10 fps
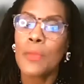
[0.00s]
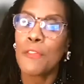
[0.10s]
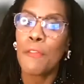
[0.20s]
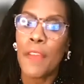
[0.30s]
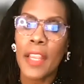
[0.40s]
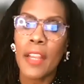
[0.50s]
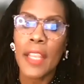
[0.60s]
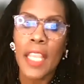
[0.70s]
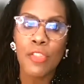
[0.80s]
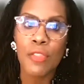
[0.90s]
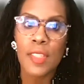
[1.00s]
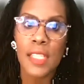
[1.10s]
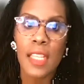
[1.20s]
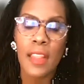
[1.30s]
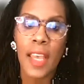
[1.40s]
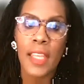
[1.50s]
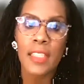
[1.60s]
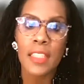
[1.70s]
it was very interesting that